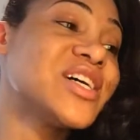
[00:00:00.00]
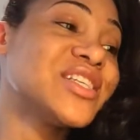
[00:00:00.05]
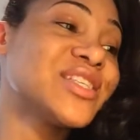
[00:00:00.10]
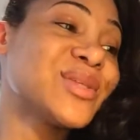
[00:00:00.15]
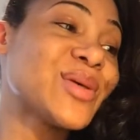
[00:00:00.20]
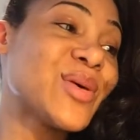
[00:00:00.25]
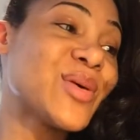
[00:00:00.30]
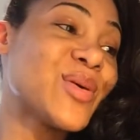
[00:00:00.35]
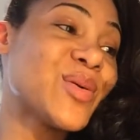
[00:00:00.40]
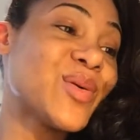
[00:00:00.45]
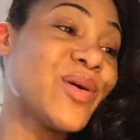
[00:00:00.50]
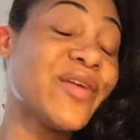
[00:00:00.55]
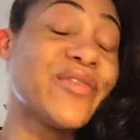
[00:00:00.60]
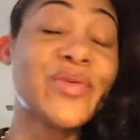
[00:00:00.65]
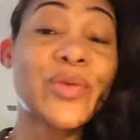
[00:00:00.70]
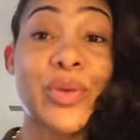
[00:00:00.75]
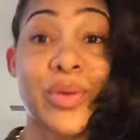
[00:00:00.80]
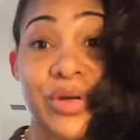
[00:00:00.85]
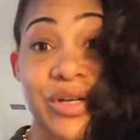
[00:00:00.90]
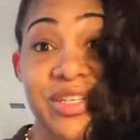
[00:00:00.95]
So,
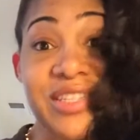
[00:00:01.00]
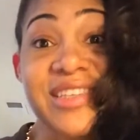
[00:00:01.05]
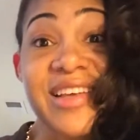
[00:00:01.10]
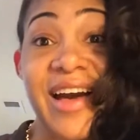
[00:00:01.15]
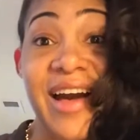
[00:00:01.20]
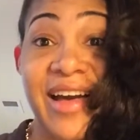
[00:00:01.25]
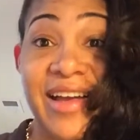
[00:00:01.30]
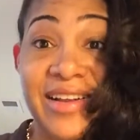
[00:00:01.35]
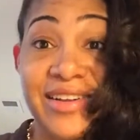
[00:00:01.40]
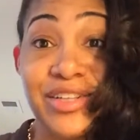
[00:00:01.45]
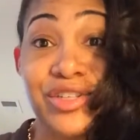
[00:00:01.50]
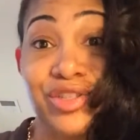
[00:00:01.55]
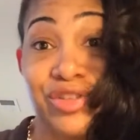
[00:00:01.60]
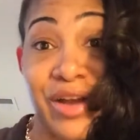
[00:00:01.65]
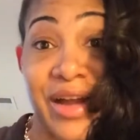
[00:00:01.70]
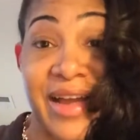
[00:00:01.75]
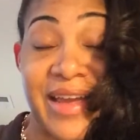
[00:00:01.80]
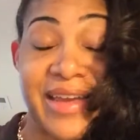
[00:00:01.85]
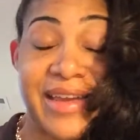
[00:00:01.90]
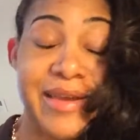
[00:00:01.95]
of course, I had to
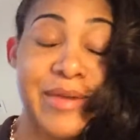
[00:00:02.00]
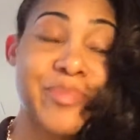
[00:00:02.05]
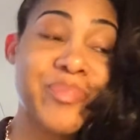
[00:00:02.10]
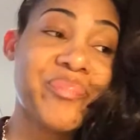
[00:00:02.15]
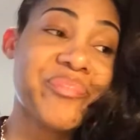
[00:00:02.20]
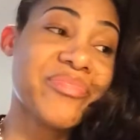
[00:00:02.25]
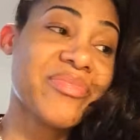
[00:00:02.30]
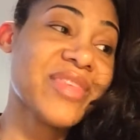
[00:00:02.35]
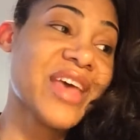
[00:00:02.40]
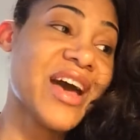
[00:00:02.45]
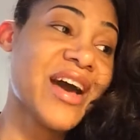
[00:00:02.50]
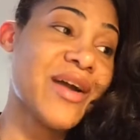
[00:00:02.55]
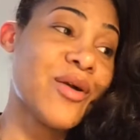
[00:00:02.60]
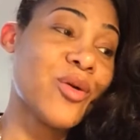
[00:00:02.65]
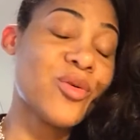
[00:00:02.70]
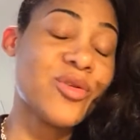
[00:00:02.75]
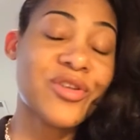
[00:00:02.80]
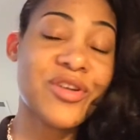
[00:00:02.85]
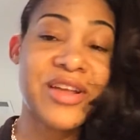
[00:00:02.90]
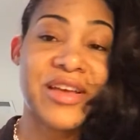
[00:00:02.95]
try it. I
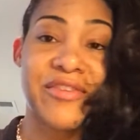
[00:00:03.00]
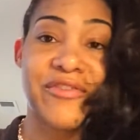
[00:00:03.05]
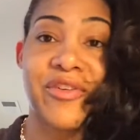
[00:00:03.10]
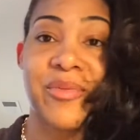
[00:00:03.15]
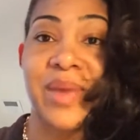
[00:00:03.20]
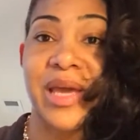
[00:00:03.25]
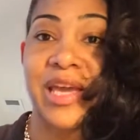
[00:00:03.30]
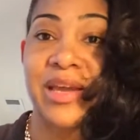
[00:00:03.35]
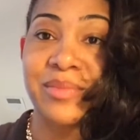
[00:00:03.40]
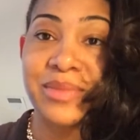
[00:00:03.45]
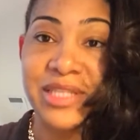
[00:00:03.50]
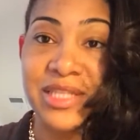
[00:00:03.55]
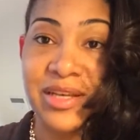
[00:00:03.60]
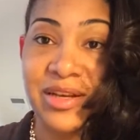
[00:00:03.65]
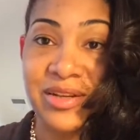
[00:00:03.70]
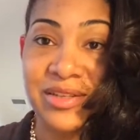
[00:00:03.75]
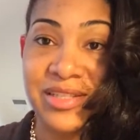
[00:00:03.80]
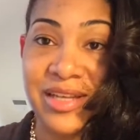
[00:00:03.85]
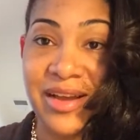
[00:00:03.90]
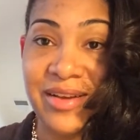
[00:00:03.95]
ordered it from
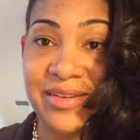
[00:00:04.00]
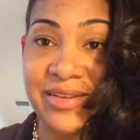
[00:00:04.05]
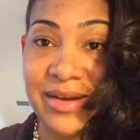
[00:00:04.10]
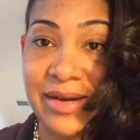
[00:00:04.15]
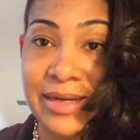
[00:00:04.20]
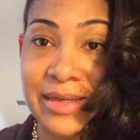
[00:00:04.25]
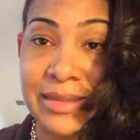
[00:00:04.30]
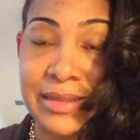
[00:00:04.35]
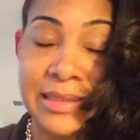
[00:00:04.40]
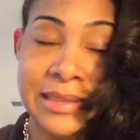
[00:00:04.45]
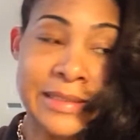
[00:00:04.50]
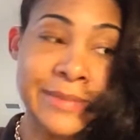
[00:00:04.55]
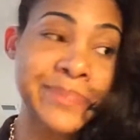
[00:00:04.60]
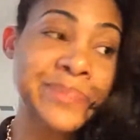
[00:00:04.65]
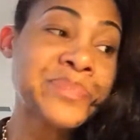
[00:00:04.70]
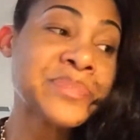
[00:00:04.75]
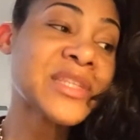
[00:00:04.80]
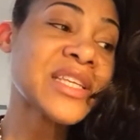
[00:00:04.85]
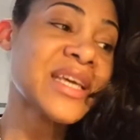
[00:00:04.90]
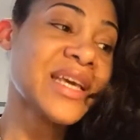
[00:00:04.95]

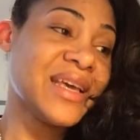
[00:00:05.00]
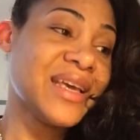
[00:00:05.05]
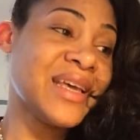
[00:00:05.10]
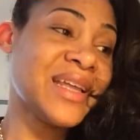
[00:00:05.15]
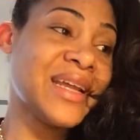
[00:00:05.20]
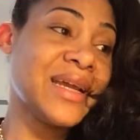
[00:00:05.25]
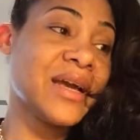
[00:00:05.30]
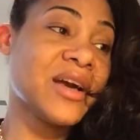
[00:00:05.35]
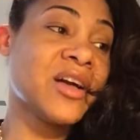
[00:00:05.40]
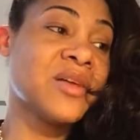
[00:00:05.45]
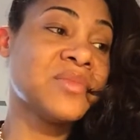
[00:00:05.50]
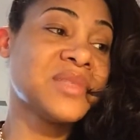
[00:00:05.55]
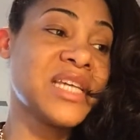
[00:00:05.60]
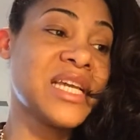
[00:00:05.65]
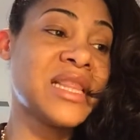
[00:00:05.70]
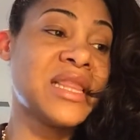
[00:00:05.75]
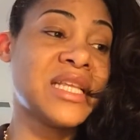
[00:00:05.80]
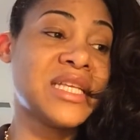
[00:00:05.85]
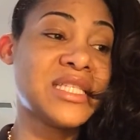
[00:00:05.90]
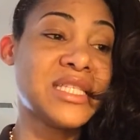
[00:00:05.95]
Amazon.com, and it comes
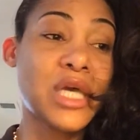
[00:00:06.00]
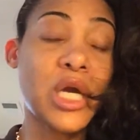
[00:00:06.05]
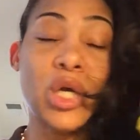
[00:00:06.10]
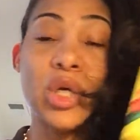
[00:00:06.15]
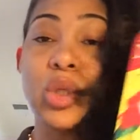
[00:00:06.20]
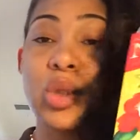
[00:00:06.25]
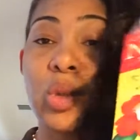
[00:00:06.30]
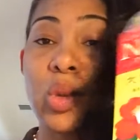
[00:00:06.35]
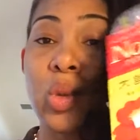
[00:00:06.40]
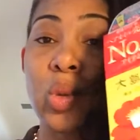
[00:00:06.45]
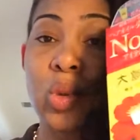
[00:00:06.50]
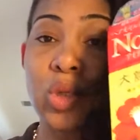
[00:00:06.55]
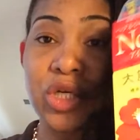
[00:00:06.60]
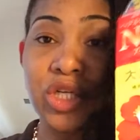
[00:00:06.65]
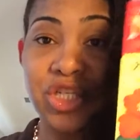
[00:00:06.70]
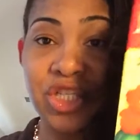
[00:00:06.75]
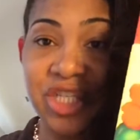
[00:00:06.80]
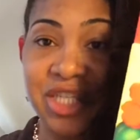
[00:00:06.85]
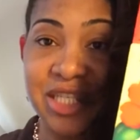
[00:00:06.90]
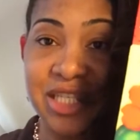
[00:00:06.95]
in this
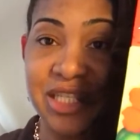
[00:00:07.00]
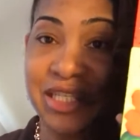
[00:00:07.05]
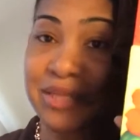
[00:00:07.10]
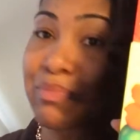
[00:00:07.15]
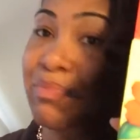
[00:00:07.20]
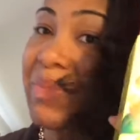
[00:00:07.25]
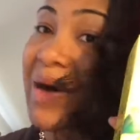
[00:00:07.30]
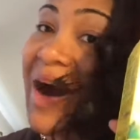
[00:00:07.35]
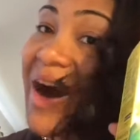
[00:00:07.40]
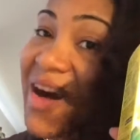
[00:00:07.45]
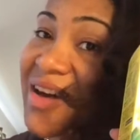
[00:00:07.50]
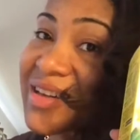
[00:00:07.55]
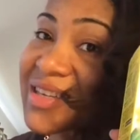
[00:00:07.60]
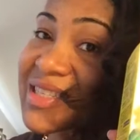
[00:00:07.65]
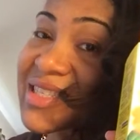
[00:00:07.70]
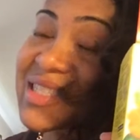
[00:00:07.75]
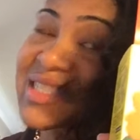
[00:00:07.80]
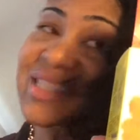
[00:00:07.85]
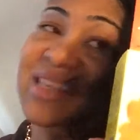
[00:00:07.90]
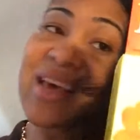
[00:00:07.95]
gorgeous
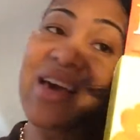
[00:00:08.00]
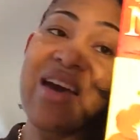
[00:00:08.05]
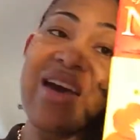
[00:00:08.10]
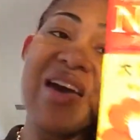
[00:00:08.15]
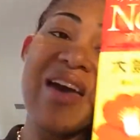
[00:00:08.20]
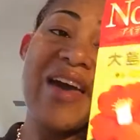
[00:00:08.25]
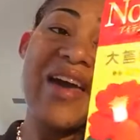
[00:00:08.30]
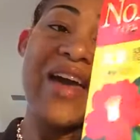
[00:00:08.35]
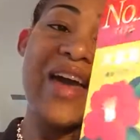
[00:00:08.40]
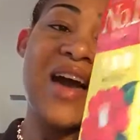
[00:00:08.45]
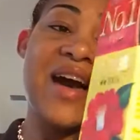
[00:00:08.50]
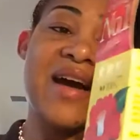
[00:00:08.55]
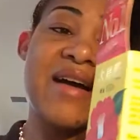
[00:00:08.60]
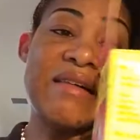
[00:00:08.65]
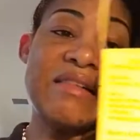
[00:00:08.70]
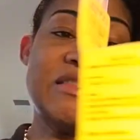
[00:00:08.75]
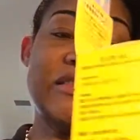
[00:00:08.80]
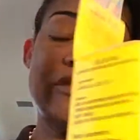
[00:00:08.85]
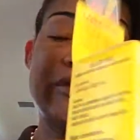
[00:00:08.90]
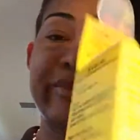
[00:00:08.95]
box.
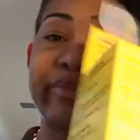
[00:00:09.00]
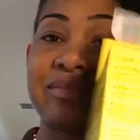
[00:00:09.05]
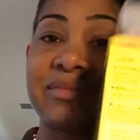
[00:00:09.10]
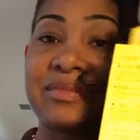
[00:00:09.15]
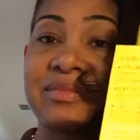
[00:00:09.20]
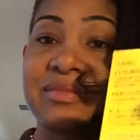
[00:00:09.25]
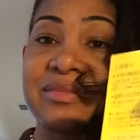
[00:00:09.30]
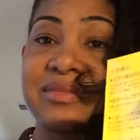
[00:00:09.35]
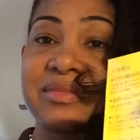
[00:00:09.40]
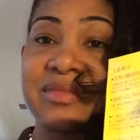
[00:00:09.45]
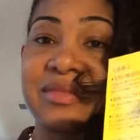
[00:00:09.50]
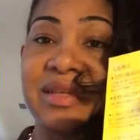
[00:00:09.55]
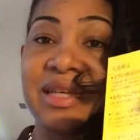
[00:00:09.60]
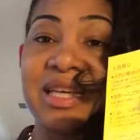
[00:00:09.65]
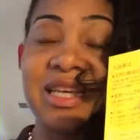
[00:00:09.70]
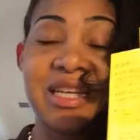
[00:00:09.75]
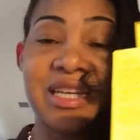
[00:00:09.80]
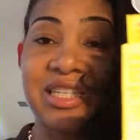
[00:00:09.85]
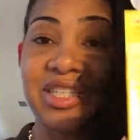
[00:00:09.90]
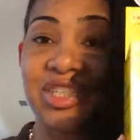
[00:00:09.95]
It
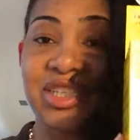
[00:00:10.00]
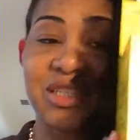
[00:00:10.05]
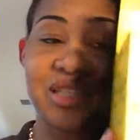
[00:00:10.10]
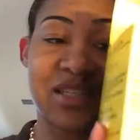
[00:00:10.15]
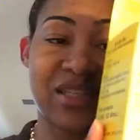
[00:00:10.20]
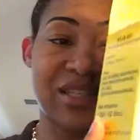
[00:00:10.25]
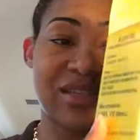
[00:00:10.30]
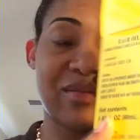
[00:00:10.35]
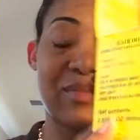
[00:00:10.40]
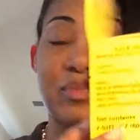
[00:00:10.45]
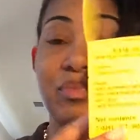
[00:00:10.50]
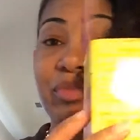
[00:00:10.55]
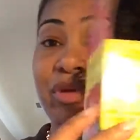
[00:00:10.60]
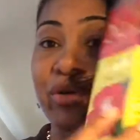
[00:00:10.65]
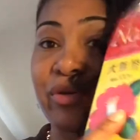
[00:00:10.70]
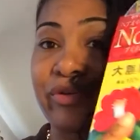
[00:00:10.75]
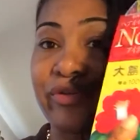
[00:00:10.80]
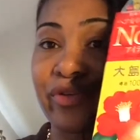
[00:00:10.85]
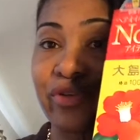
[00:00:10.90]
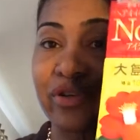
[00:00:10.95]
is just
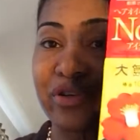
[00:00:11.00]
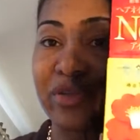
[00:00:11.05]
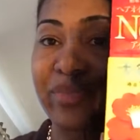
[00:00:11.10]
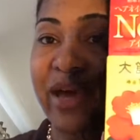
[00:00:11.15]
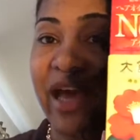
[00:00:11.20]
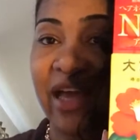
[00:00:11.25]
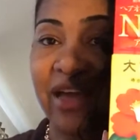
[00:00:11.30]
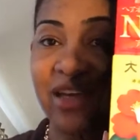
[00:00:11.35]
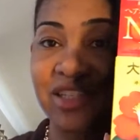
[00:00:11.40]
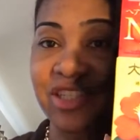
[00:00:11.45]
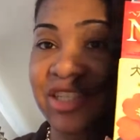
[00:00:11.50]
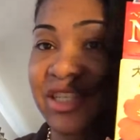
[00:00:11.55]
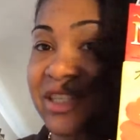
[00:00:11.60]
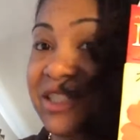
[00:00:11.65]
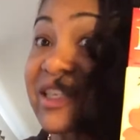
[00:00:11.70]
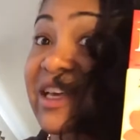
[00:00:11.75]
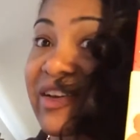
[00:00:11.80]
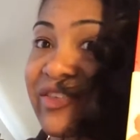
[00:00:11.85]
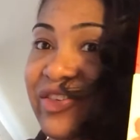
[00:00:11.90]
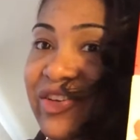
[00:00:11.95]
beautiful. The packaging
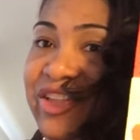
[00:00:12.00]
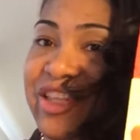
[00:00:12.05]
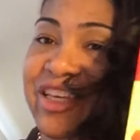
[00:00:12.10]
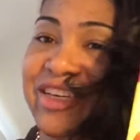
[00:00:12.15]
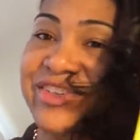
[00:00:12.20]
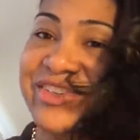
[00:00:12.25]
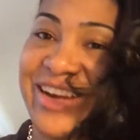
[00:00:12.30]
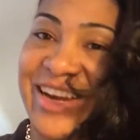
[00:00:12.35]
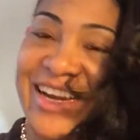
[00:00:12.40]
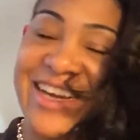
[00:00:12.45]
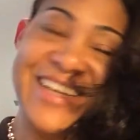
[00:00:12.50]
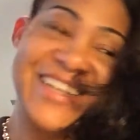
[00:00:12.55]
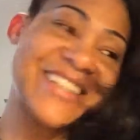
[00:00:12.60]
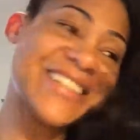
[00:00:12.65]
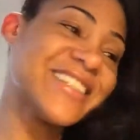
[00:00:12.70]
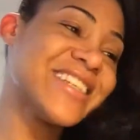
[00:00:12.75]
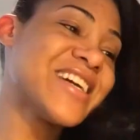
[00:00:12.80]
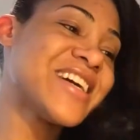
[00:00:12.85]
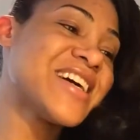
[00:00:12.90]
is everything, right?